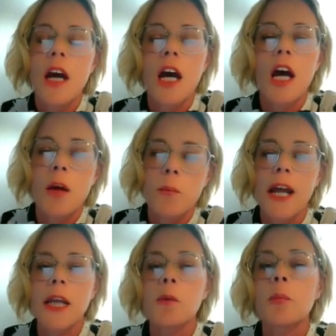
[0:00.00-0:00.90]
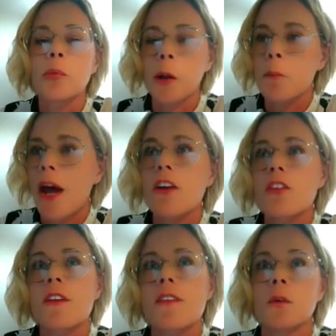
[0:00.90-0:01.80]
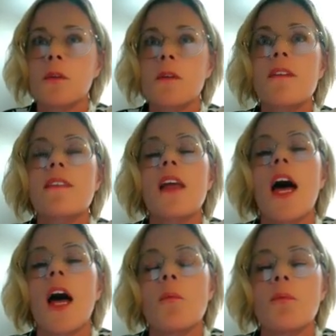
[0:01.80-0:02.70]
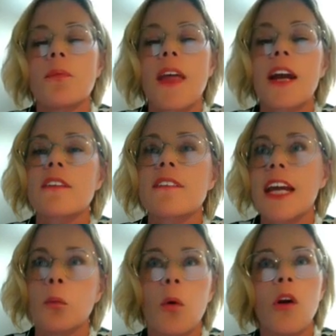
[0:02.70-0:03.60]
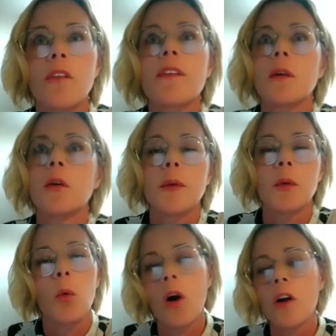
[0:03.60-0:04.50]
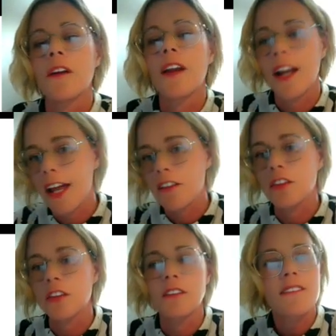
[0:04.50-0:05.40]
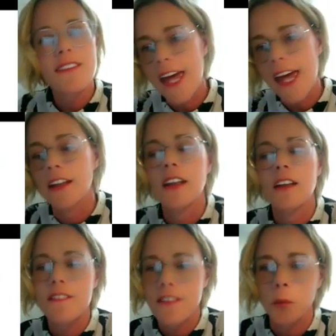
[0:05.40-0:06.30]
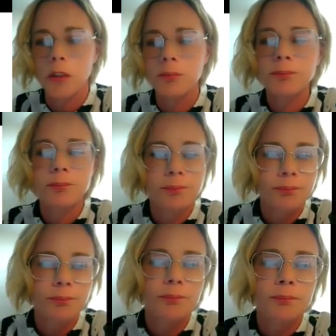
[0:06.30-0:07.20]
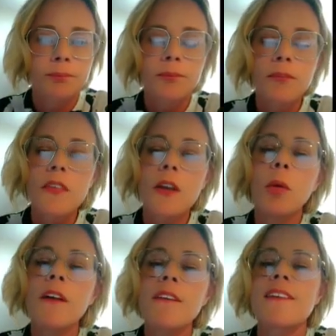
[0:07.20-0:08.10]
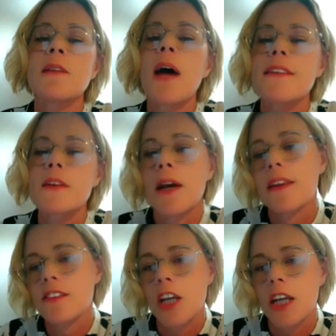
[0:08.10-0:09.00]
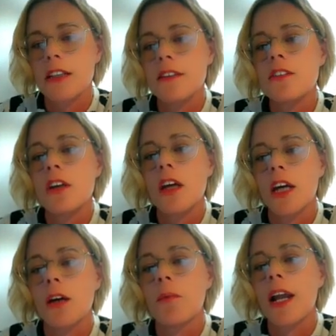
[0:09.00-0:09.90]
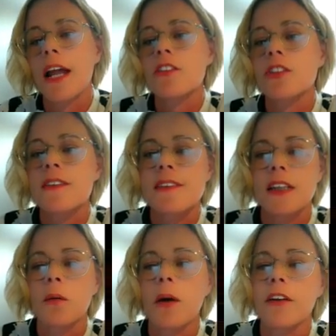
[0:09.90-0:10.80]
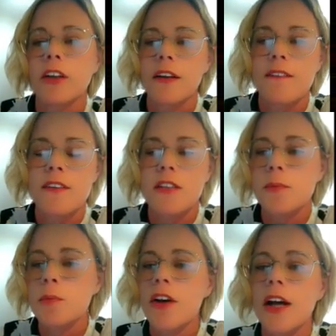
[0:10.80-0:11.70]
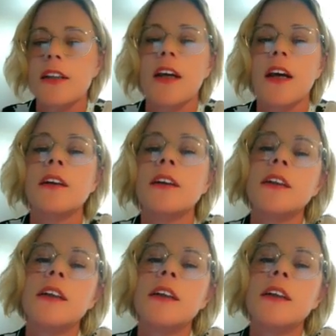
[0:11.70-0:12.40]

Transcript: and it will bring back results that contain a 1. So it will be 1, 11, 10 and so on. Parties impacted by this change, electricity inquiry service provider